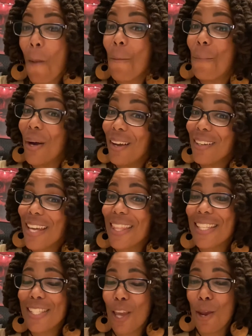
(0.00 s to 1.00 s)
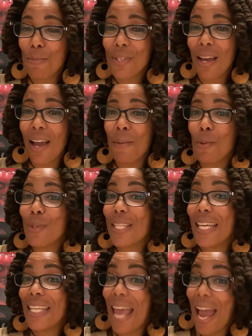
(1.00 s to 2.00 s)
But at the same time, it was
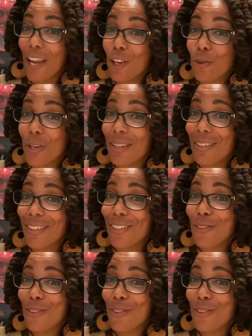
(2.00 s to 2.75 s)
inaccurate